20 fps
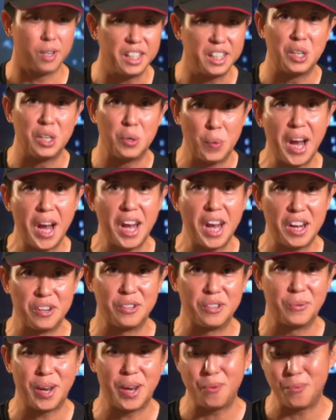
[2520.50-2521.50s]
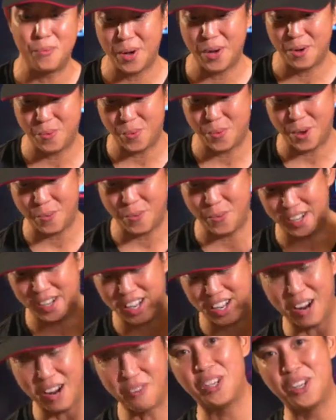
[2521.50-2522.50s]
light the way, you know, when we're
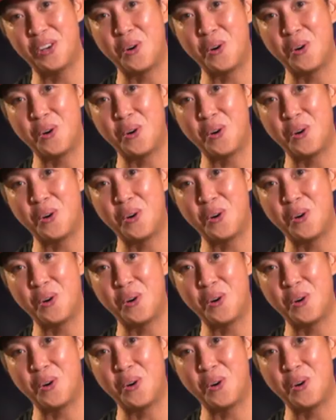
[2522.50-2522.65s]
down